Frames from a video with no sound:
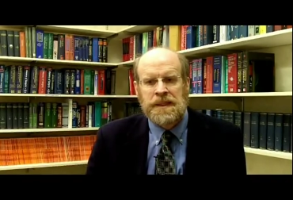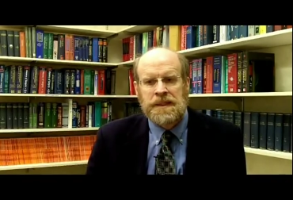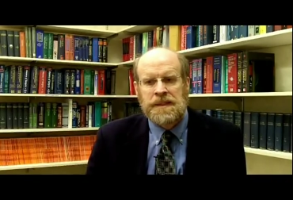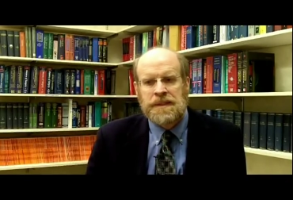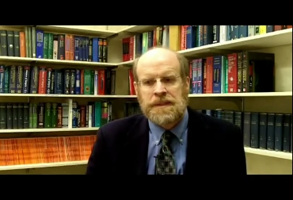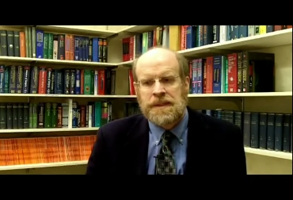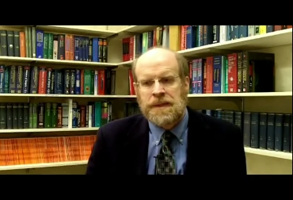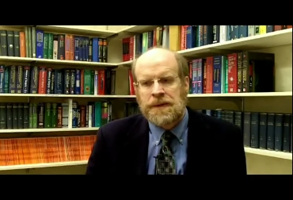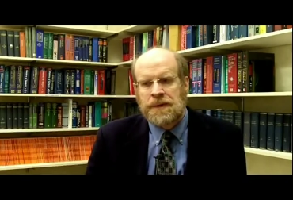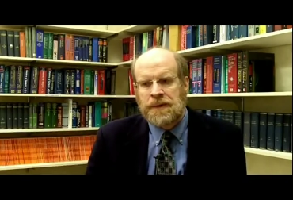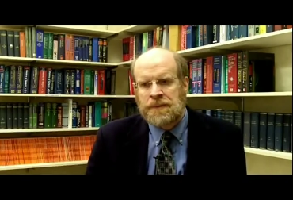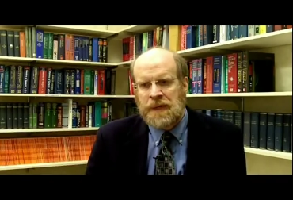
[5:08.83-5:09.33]

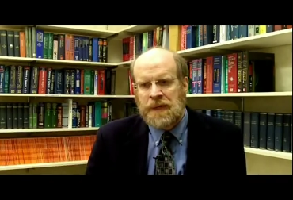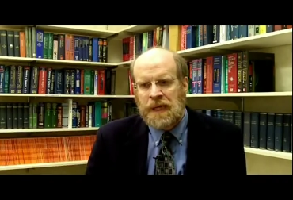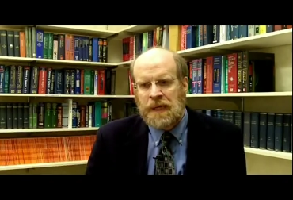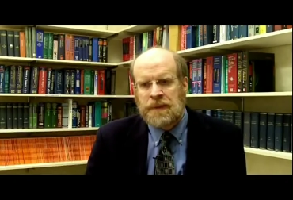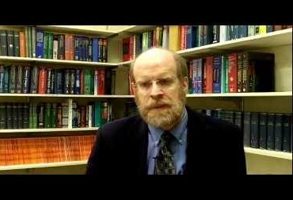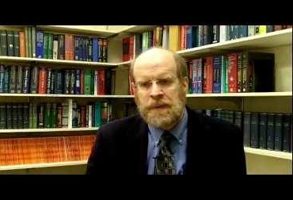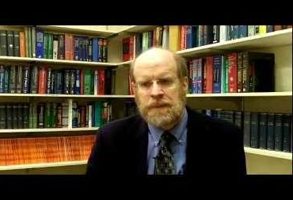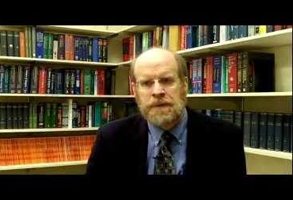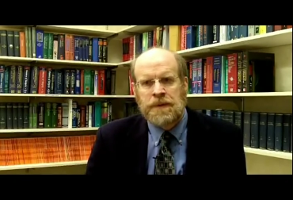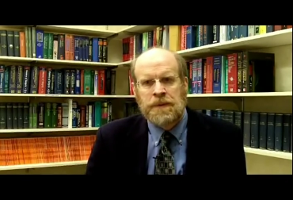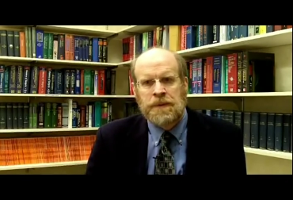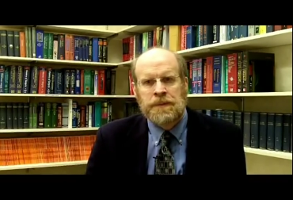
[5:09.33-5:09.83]
So a
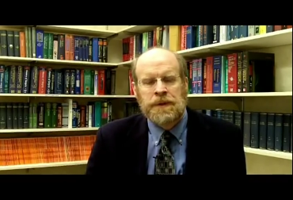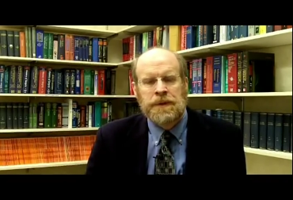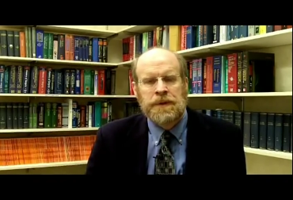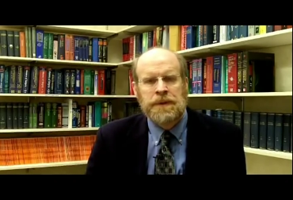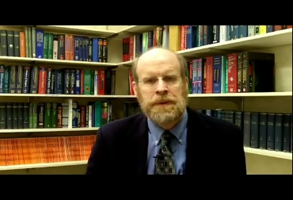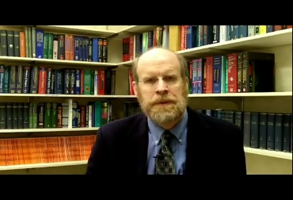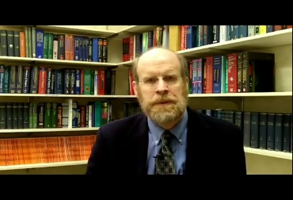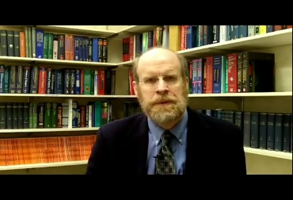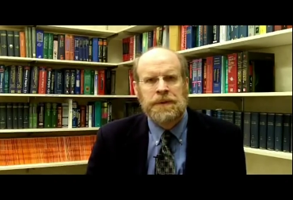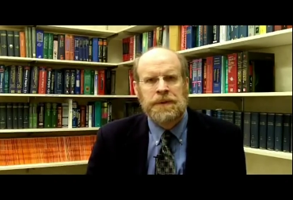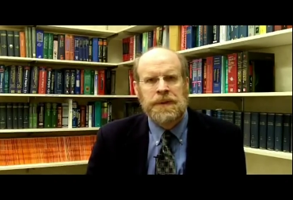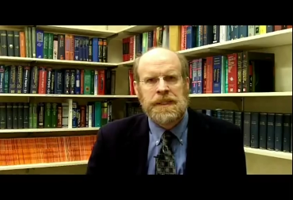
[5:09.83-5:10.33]
baby boomer
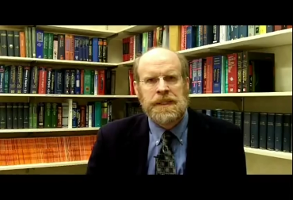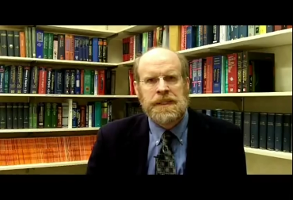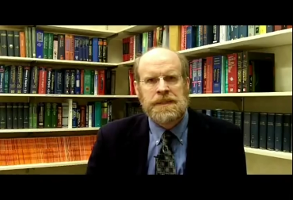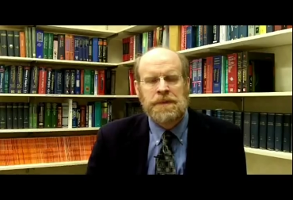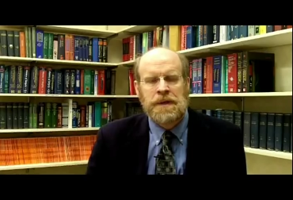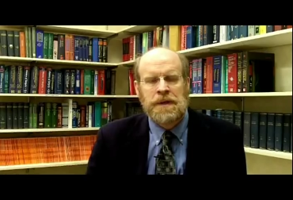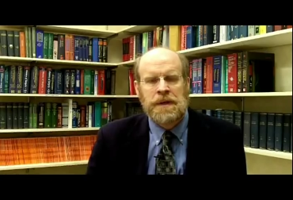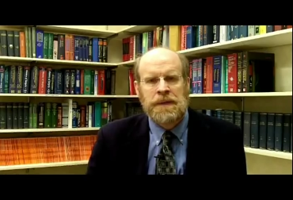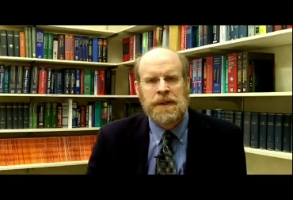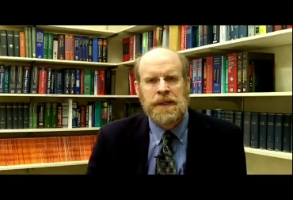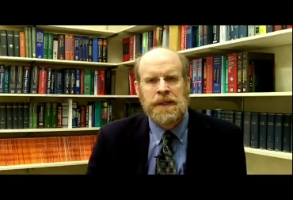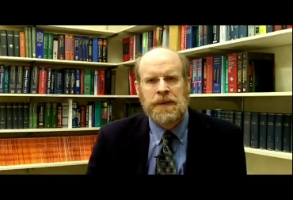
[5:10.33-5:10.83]
who
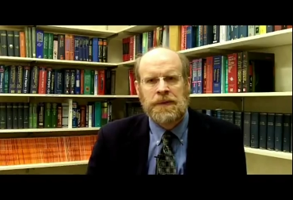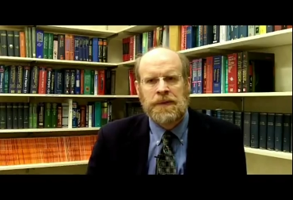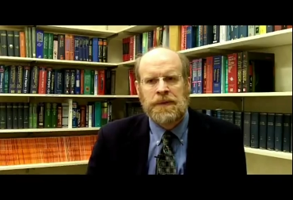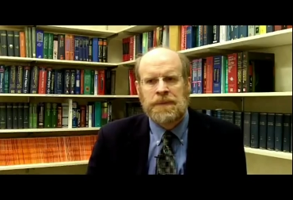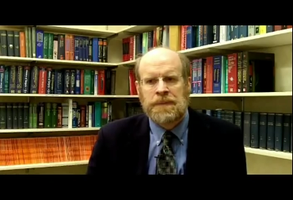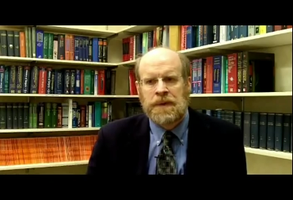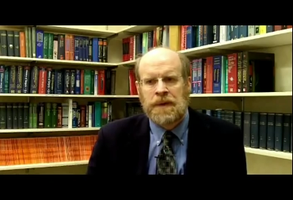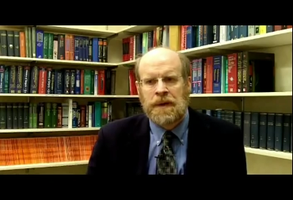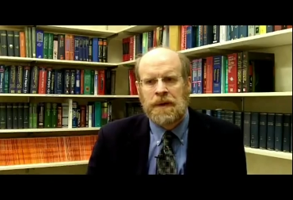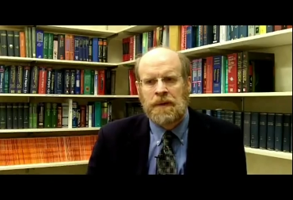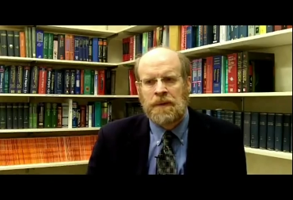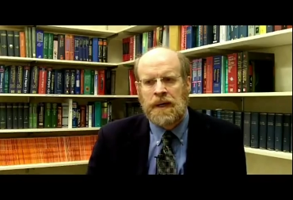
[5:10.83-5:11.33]
experimented with
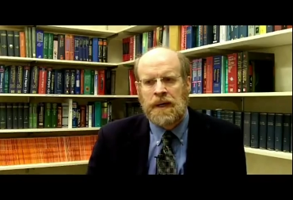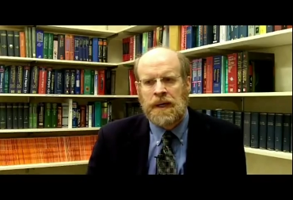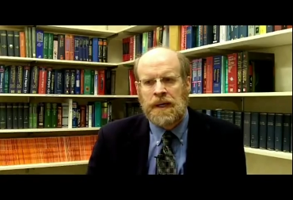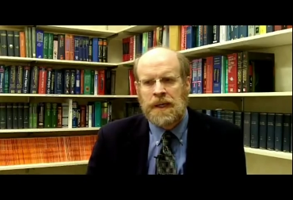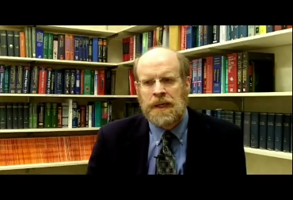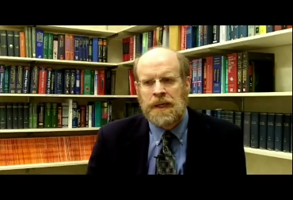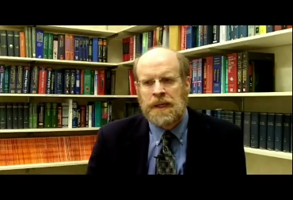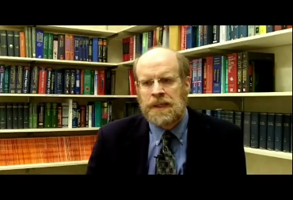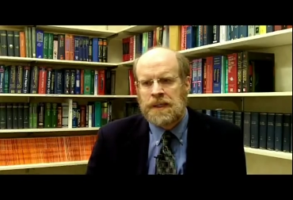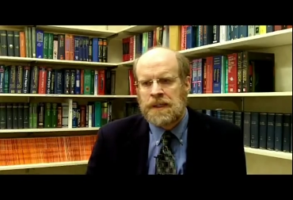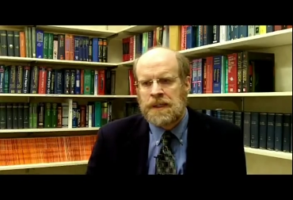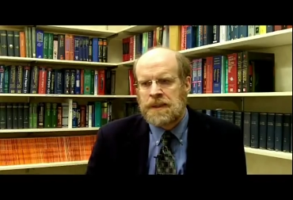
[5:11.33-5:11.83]

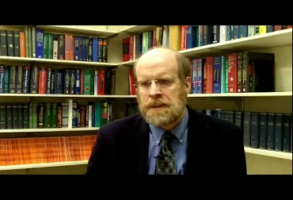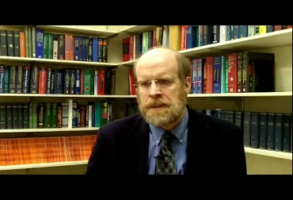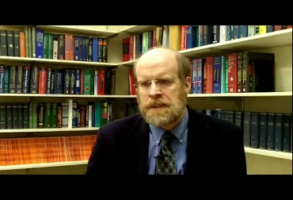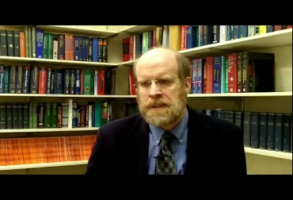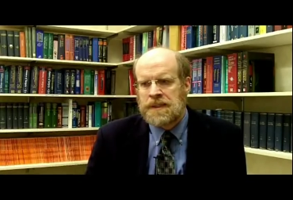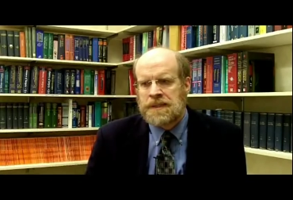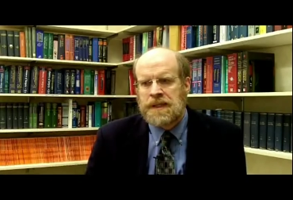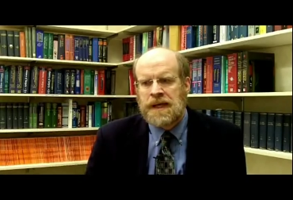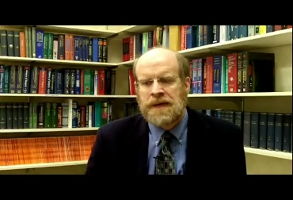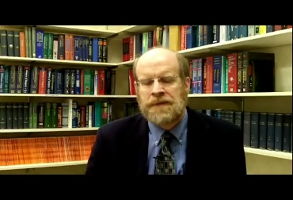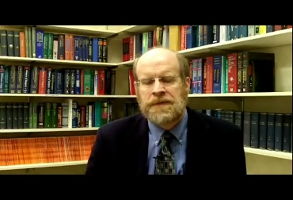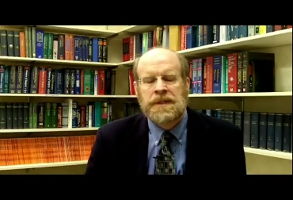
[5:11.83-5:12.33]
marijuana in the
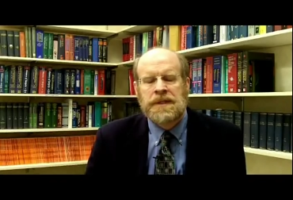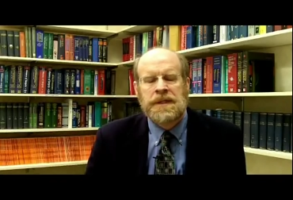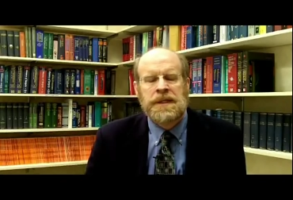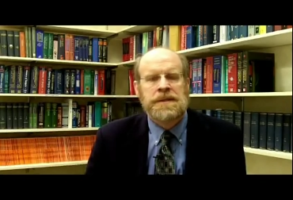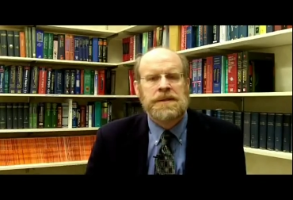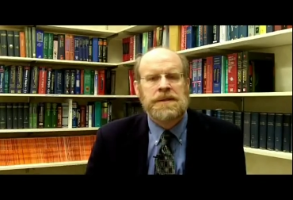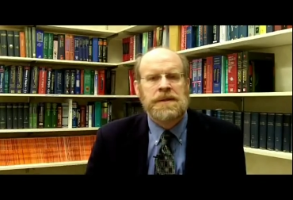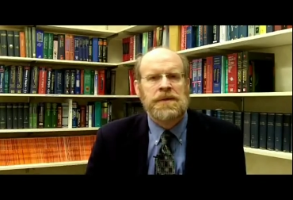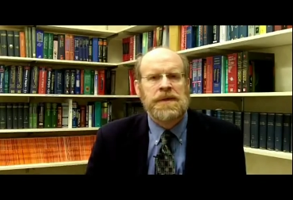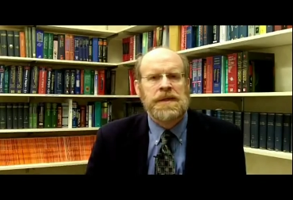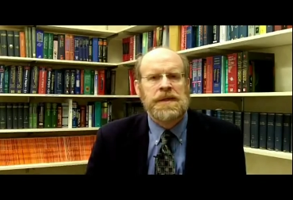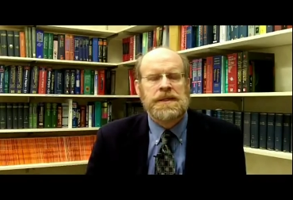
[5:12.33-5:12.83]

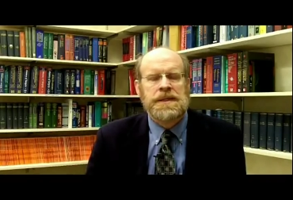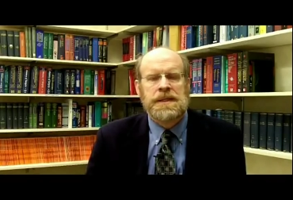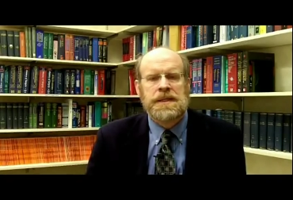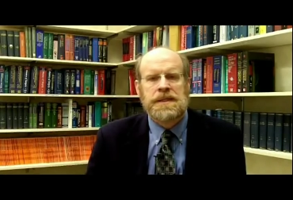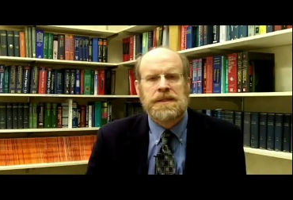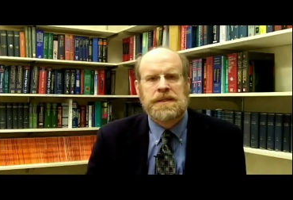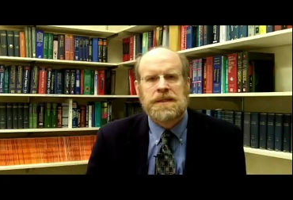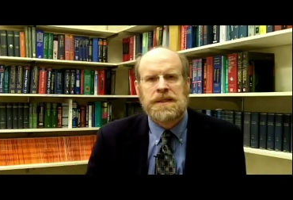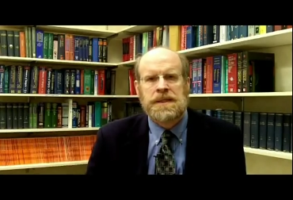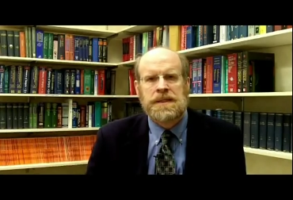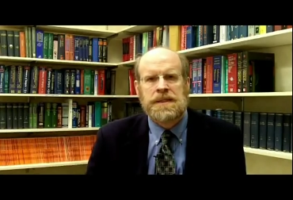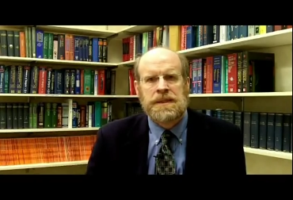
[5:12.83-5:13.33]
70s or the
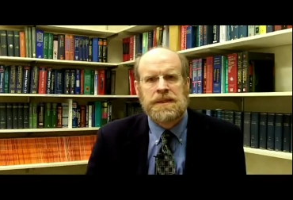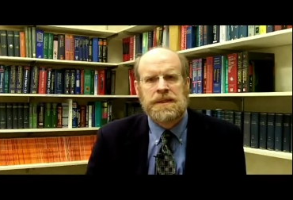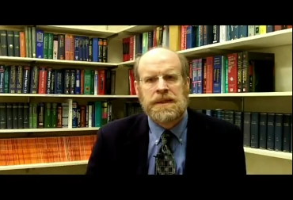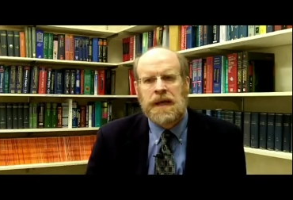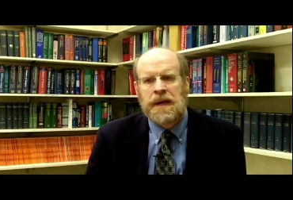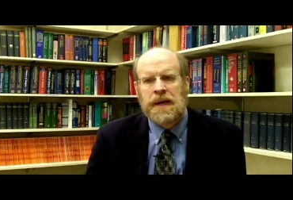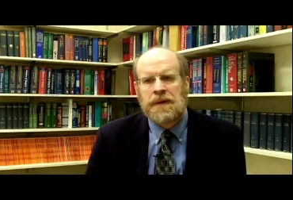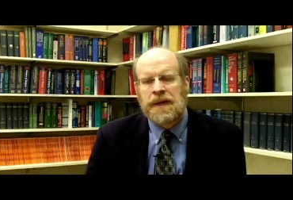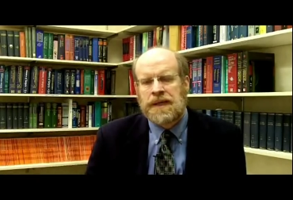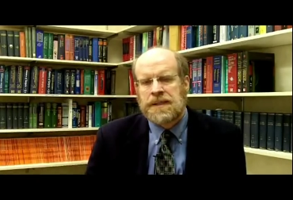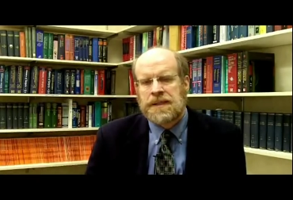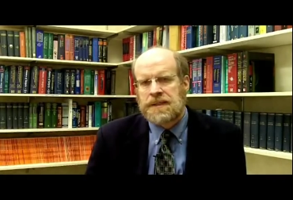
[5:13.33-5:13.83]
60s and
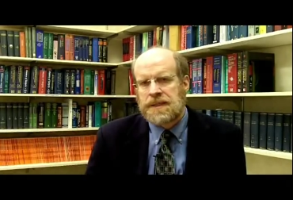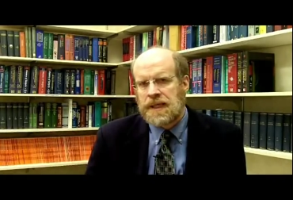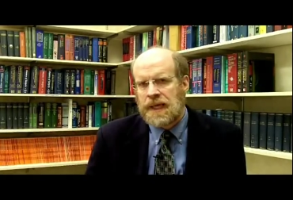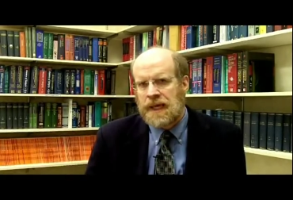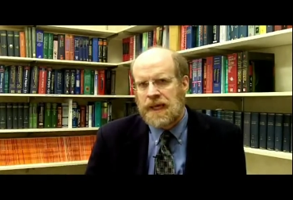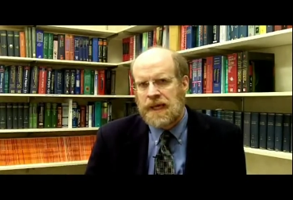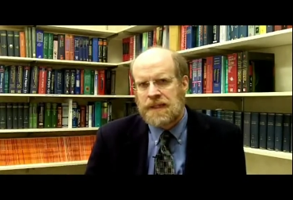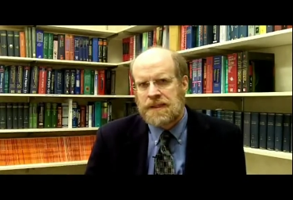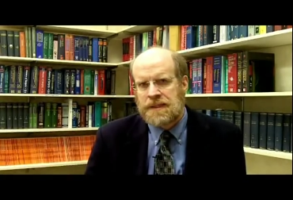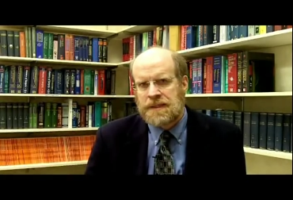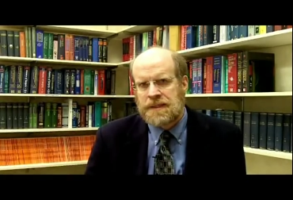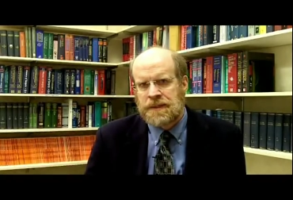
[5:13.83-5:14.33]
now has
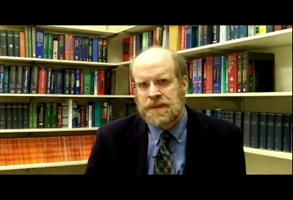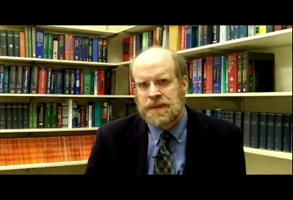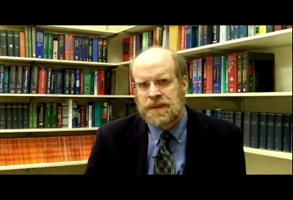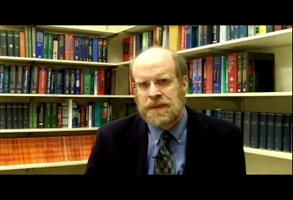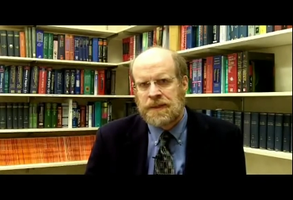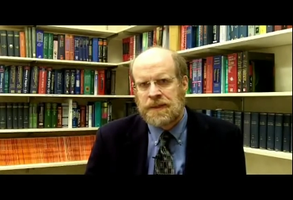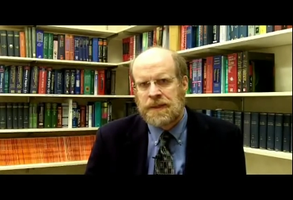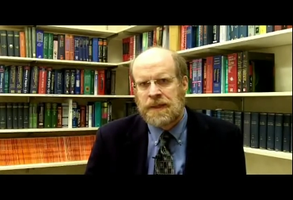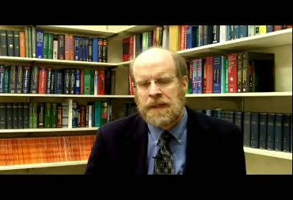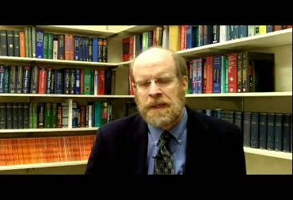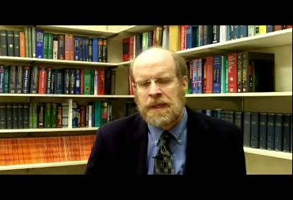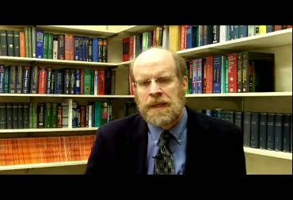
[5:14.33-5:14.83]
cancer
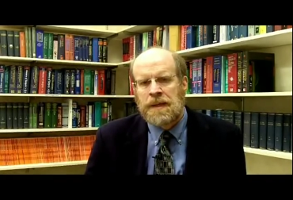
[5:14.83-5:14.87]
